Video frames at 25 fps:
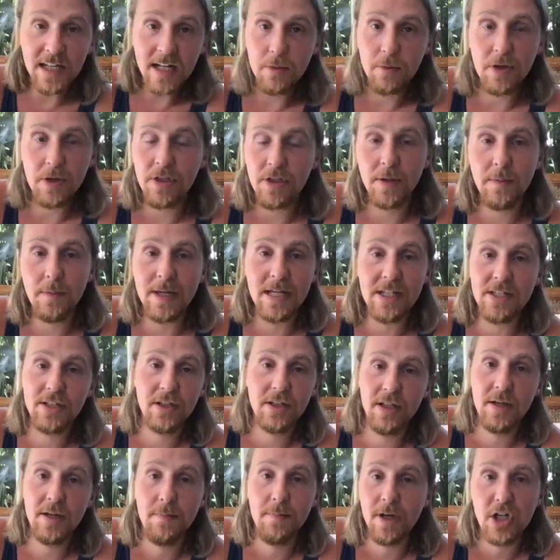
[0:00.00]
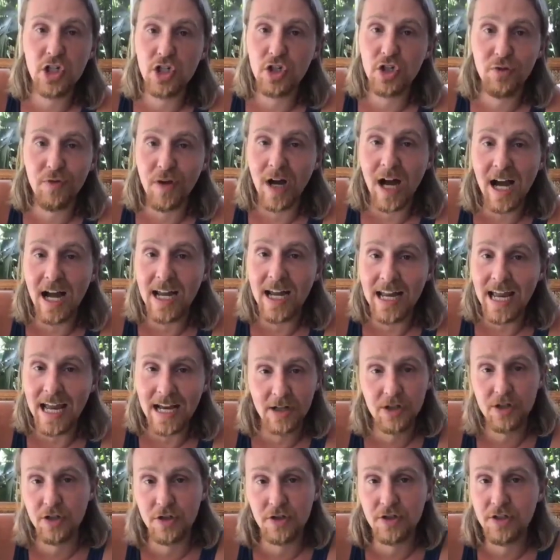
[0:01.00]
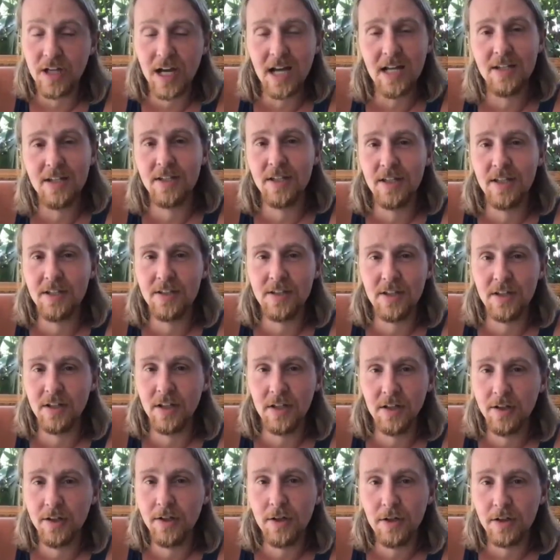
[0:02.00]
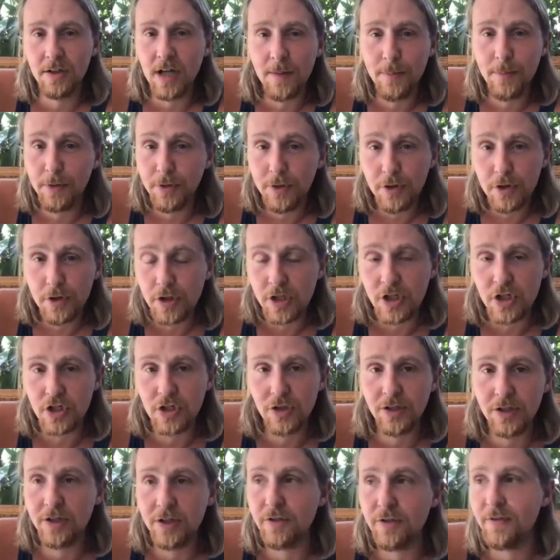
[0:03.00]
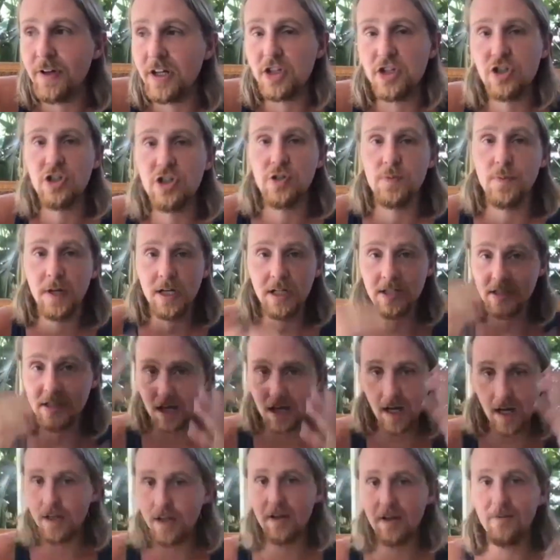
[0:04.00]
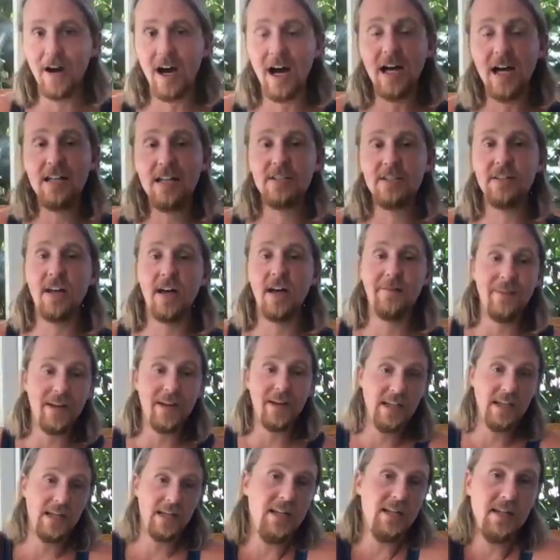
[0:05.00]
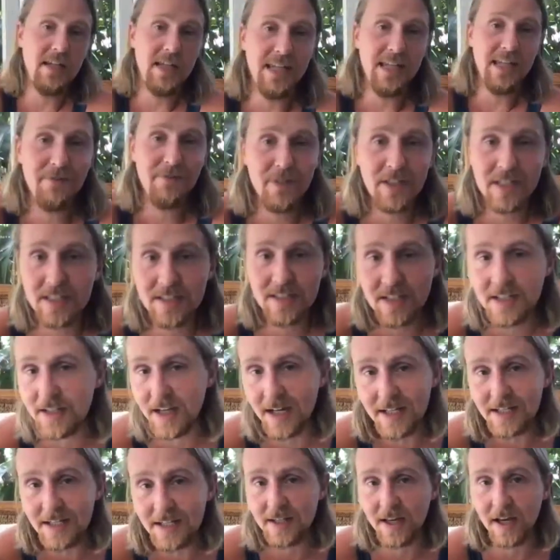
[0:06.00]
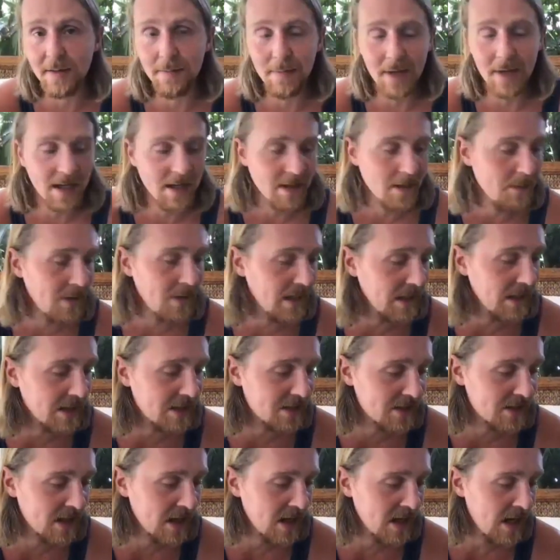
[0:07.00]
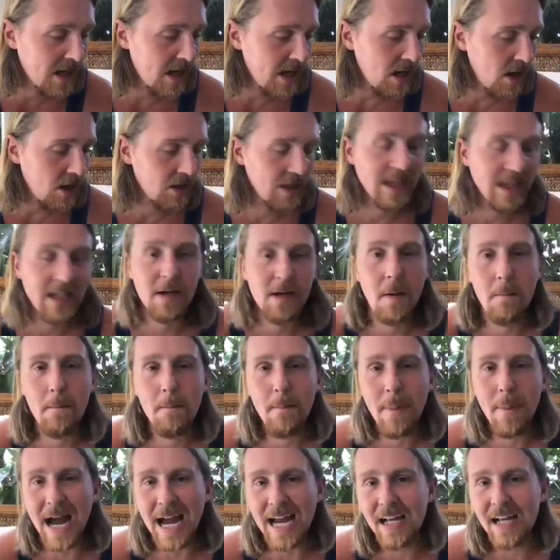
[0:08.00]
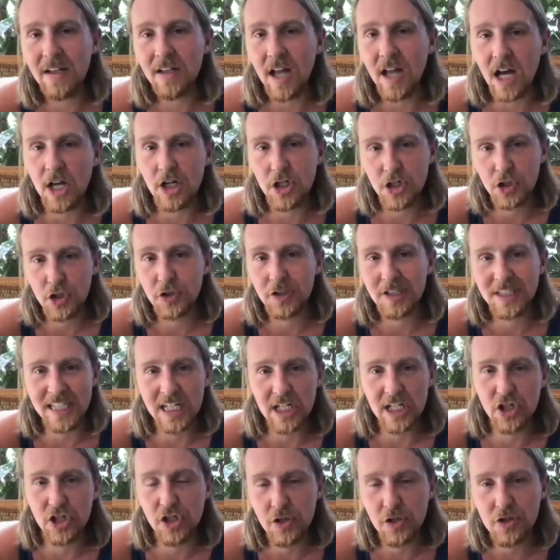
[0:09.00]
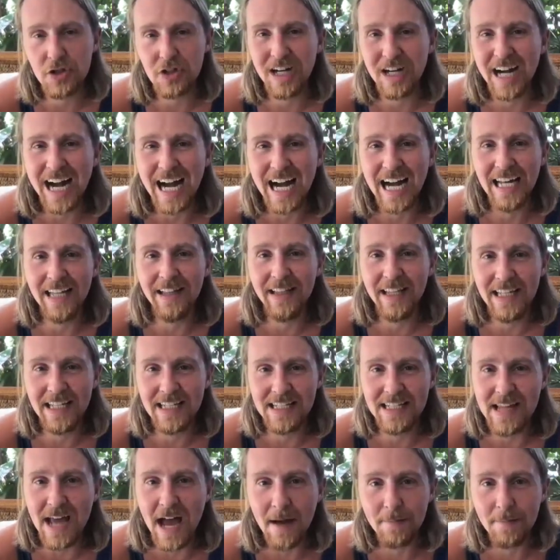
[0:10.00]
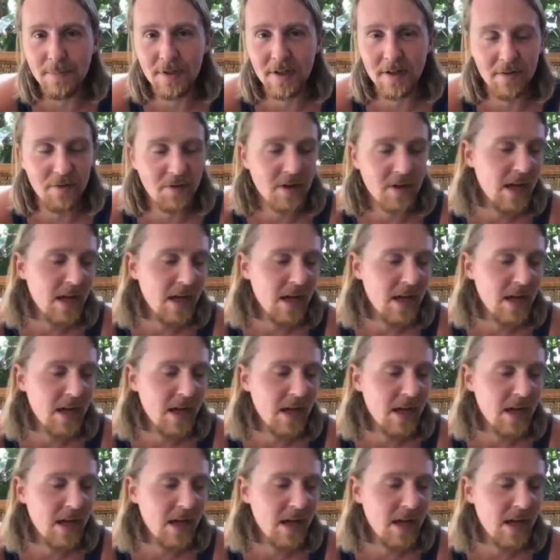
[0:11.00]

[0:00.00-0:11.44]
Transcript: it with like basically a bunch of eye exercises, a little couple nutritional interventions, but a ton of eye stuff. And he fixed his eyesight, man. I mean, it's like biological tissues are highly adaptive.